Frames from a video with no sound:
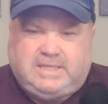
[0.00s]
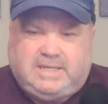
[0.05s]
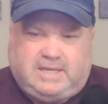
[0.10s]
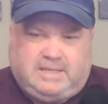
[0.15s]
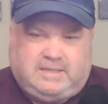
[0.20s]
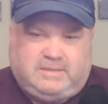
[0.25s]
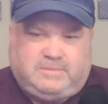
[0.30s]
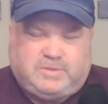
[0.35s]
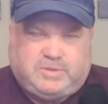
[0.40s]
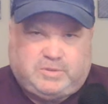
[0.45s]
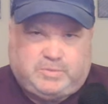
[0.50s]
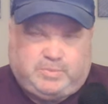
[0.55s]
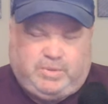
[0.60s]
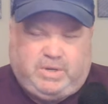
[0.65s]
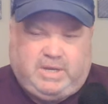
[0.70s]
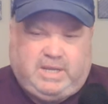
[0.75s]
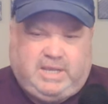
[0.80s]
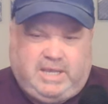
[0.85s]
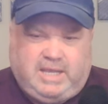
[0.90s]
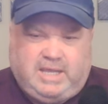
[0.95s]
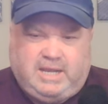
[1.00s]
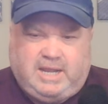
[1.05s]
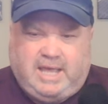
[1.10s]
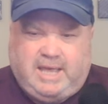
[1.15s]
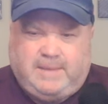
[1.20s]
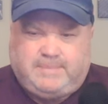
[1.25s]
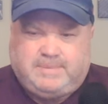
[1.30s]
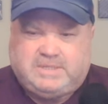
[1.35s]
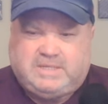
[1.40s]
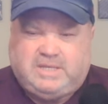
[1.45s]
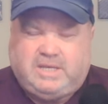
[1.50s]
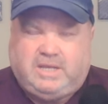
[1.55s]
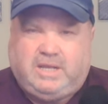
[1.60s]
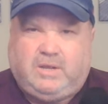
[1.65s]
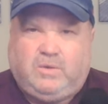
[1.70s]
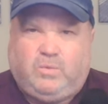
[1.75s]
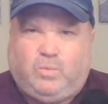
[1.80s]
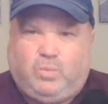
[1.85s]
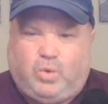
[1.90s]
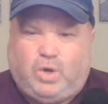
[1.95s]
on the spring, Ian Happ is
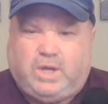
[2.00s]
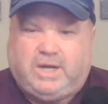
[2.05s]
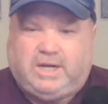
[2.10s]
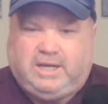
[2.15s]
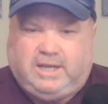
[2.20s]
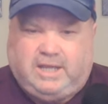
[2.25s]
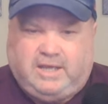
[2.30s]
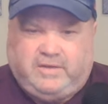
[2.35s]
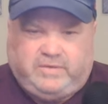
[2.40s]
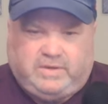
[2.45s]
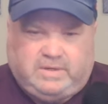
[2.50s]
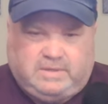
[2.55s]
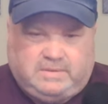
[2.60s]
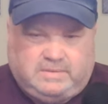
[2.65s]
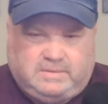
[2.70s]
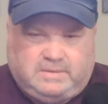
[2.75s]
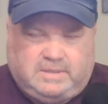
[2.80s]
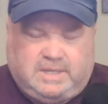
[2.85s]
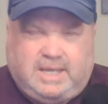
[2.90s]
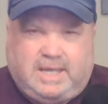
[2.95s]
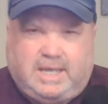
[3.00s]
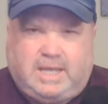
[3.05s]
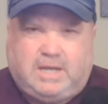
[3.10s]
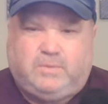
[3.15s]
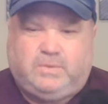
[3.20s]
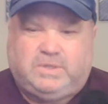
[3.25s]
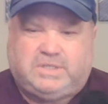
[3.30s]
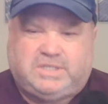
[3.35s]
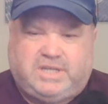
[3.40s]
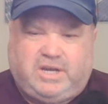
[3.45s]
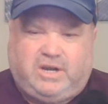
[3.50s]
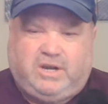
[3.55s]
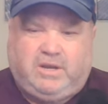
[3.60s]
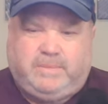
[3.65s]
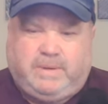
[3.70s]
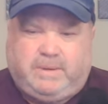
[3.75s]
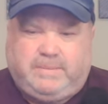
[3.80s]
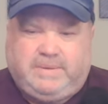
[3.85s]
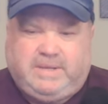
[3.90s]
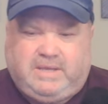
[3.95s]
hitting 111. I don't want to scare you,
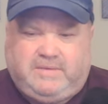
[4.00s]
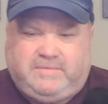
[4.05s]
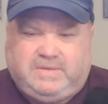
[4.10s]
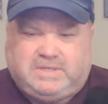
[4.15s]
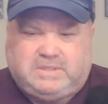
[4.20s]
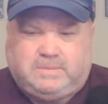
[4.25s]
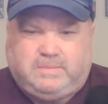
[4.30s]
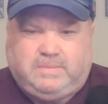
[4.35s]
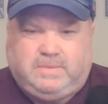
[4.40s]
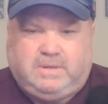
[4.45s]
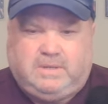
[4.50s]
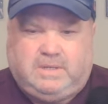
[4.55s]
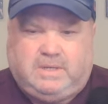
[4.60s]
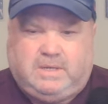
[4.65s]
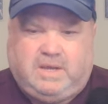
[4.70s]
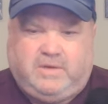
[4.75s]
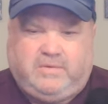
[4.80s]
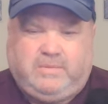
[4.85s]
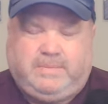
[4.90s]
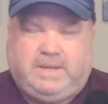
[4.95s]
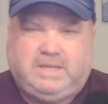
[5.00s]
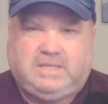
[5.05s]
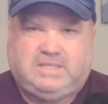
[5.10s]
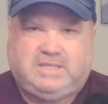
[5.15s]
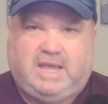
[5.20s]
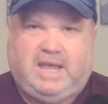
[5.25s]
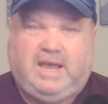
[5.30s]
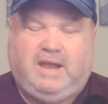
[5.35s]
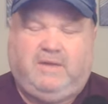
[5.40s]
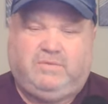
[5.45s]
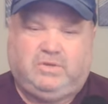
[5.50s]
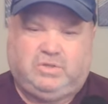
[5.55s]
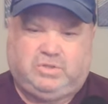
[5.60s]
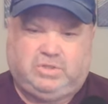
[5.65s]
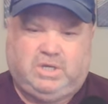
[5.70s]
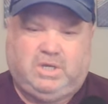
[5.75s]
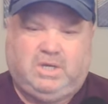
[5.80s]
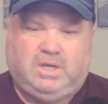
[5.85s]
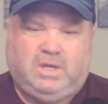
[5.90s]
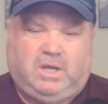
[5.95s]
but I'm going to give you some uh, everybody's
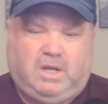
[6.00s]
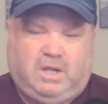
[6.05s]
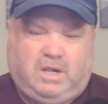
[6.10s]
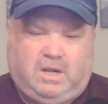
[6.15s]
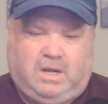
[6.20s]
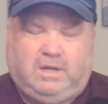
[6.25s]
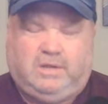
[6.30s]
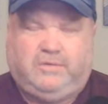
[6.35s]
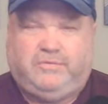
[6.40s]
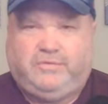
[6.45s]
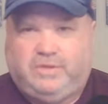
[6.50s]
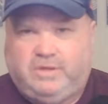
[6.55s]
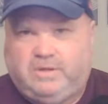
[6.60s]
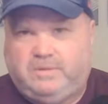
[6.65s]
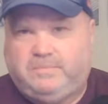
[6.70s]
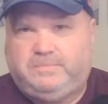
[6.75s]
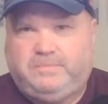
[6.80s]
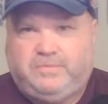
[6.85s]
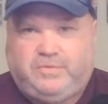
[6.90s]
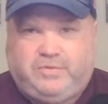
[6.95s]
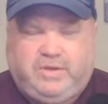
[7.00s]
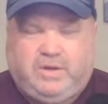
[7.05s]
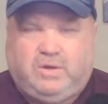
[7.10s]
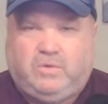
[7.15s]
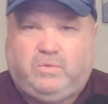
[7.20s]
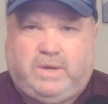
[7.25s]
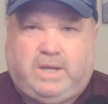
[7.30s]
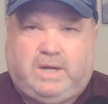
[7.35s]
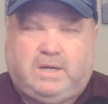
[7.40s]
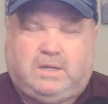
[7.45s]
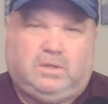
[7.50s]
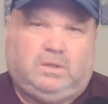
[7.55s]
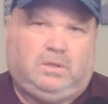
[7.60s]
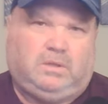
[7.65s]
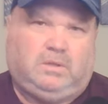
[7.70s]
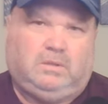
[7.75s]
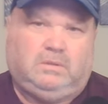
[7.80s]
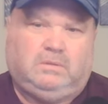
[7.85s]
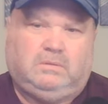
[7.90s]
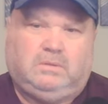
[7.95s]
average. All of the
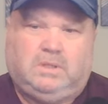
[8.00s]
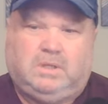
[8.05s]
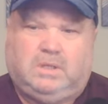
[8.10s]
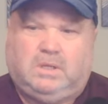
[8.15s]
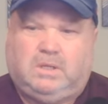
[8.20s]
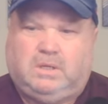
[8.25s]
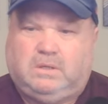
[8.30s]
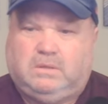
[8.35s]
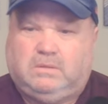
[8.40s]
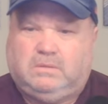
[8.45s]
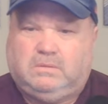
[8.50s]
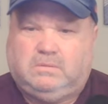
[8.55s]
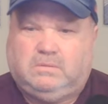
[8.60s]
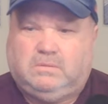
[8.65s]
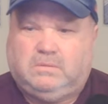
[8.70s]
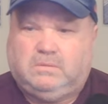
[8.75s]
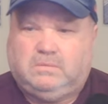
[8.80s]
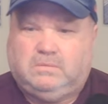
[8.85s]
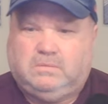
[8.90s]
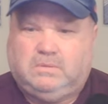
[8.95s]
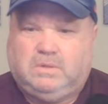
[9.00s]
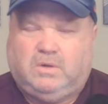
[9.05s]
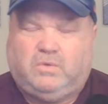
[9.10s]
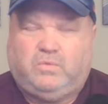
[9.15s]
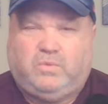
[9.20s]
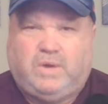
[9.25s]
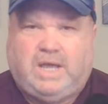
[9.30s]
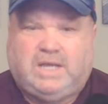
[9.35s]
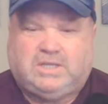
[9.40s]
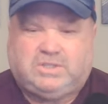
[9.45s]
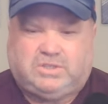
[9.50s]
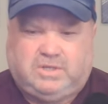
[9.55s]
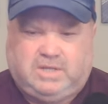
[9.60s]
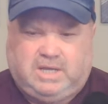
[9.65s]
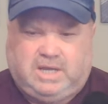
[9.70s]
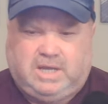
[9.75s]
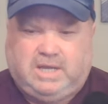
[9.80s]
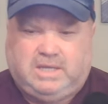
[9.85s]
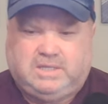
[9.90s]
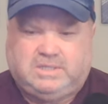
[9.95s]
theoretical, uh, you know, roster
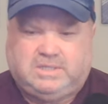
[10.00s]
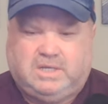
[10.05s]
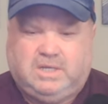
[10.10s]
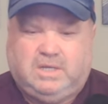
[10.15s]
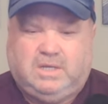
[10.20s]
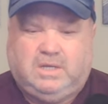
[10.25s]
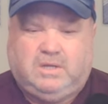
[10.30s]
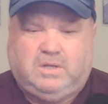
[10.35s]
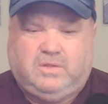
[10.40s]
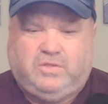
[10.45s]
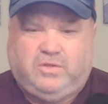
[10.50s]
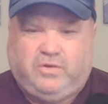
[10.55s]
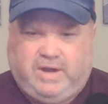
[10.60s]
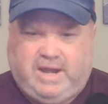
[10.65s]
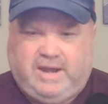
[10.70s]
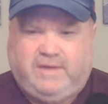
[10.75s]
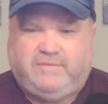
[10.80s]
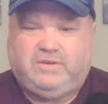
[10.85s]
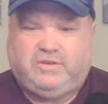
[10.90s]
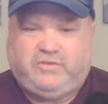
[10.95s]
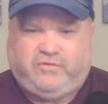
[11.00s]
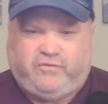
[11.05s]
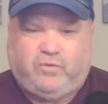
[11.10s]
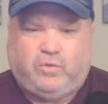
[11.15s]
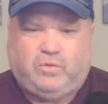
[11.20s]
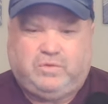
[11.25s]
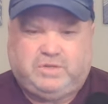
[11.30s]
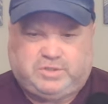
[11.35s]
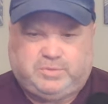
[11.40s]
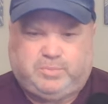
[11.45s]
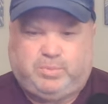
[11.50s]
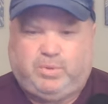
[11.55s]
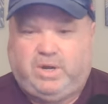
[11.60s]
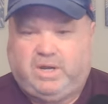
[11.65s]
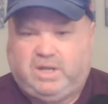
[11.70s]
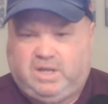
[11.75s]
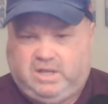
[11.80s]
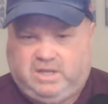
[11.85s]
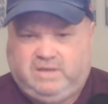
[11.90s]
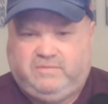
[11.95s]
guys, their average for the
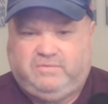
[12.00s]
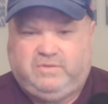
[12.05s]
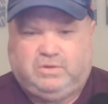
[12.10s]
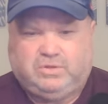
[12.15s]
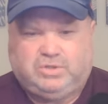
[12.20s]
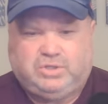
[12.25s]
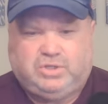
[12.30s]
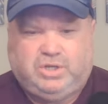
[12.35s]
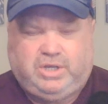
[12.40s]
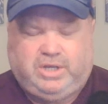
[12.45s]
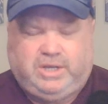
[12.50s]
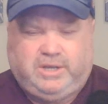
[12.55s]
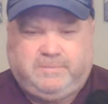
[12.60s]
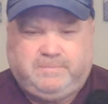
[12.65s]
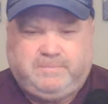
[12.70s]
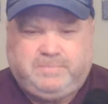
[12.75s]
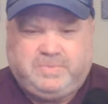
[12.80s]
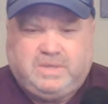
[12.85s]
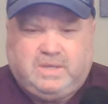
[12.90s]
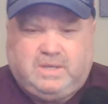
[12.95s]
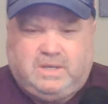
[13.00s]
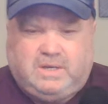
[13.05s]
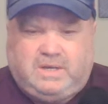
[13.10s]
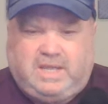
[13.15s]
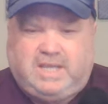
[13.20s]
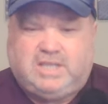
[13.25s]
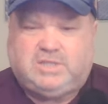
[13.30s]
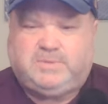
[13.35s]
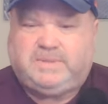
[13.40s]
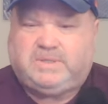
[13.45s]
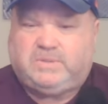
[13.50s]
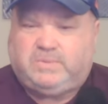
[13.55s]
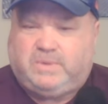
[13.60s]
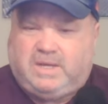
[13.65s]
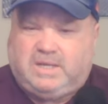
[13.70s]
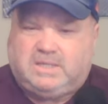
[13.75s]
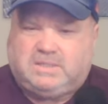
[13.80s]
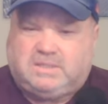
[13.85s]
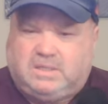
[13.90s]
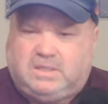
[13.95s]
spring. I'll give those to you. Dansby
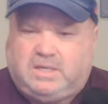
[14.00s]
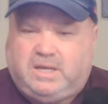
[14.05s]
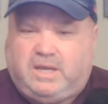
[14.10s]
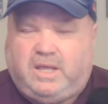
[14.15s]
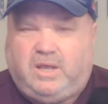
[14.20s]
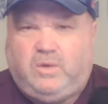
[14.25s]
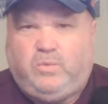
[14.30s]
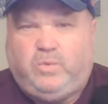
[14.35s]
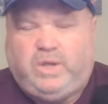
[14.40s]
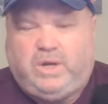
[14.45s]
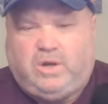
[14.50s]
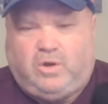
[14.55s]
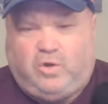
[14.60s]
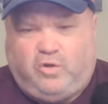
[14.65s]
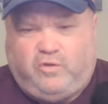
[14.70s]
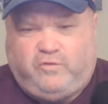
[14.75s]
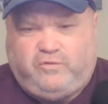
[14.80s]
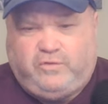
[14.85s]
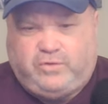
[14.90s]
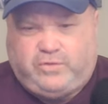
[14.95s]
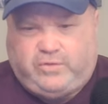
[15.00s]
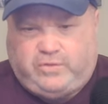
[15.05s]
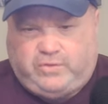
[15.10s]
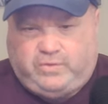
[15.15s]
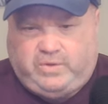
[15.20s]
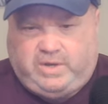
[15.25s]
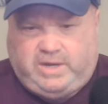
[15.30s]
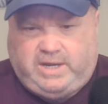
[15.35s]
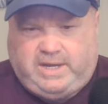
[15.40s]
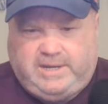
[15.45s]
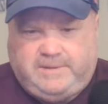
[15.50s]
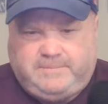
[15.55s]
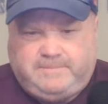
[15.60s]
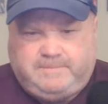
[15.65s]
Swanson today went 0 for 3,